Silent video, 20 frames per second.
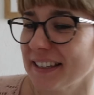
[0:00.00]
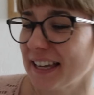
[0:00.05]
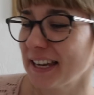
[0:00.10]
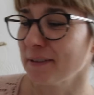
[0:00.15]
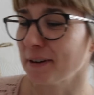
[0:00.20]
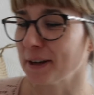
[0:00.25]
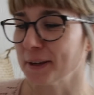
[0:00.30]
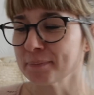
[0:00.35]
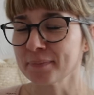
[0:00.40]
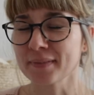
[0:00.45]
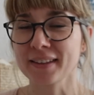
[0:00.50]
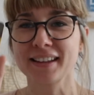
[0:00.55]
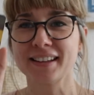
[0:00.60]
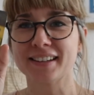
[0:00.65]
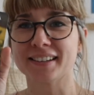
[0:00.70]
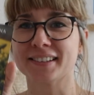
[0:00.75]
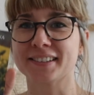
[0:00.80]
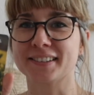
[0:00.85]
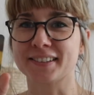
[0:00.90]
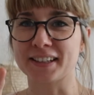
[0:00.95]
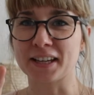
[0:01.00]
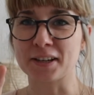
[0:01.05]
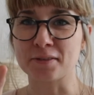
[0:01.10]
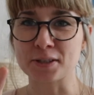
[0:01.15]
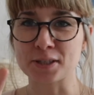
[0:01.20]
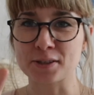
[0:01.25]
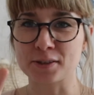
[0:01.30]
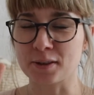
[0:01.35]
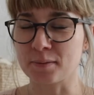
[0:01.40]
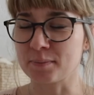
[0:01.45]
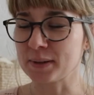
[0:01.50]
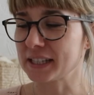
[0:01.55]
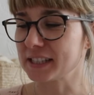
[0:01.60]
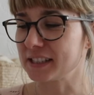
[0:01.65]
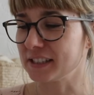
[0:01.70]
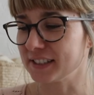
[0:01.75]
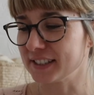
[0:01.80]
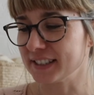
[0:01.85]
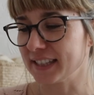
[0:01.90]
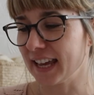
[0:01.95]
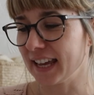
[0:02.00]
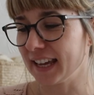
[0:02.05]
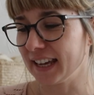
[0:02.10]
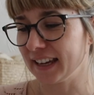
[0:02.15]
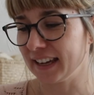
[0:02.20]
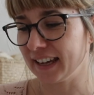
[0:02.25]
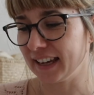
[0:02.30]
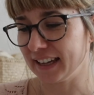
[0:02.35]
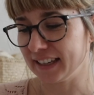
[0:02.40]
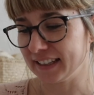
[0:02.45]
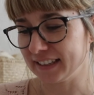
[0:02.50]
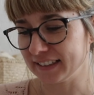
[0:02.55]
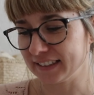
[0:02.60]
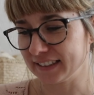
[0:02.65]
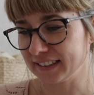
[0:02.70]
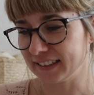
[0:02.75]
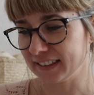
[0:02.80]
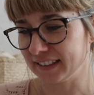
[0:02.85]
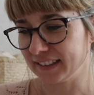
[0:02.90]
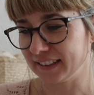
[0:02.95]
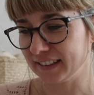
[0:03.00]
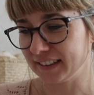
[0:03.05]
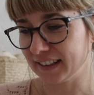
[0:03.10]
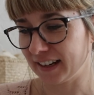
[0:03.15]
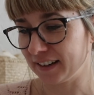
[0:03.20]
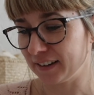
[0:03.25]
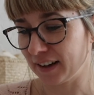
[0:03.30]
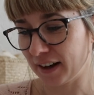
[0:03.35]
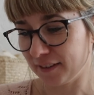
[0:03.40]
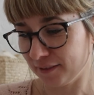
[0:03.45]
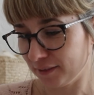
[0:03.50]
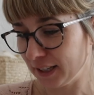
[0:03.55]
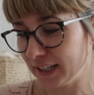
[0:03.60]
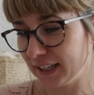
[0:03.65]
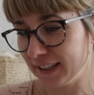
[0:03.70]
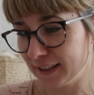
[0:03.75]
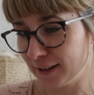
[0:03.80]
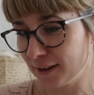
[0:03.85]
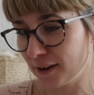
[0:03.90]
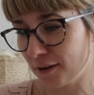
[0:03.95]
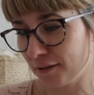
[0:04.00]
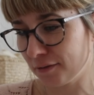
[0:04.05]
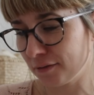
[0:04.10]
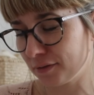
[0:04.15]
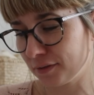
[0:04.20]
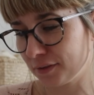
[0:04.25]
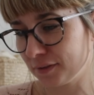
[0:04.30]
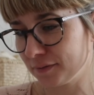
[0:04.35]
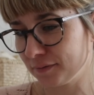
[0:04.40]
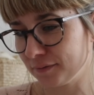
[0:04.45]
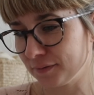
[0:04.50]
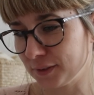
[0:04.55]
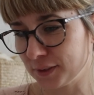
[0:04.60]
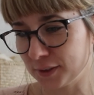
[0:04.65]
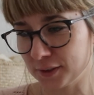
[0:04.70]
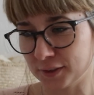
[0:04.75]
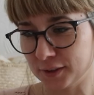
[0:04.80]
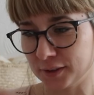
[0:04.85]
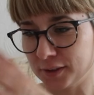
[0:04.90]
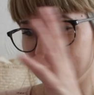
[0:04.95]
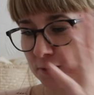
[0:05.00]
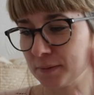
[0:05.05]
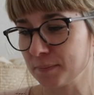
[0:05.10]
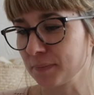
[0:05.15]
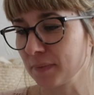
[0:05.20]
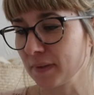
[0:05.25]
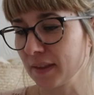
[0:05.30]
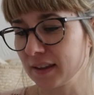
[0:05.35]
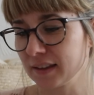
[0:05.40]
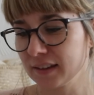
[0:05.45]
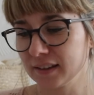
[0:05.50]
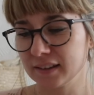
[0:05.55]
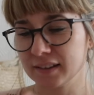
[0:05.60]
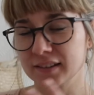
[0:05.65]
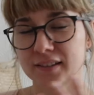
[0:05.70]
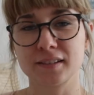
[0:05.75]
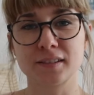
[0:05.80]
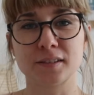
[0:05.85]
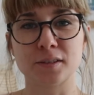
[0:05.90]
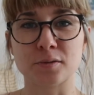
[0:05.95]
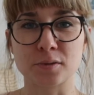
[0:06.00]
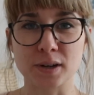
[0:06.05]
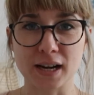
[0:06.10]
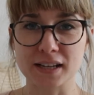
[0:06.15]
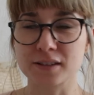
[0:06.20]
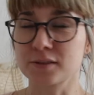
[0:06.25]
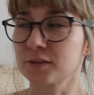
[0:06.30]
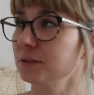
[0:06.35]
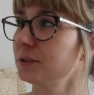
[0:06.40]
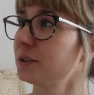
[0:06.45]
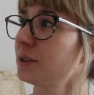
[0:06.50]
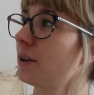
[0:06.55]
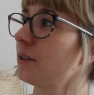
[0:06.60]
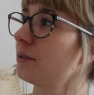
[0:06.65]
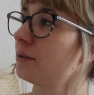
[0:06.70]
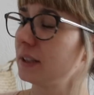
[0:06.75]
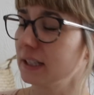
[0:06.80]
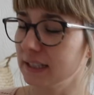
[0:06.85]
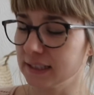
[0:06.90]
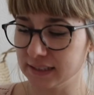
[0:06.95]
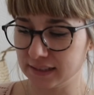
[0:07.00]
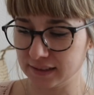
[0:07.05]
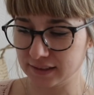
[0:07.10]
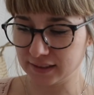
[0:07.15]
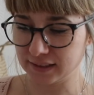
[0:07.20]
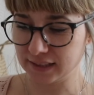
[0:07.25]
Anyway, so yeah, we took the pictures there, and I really love the result of this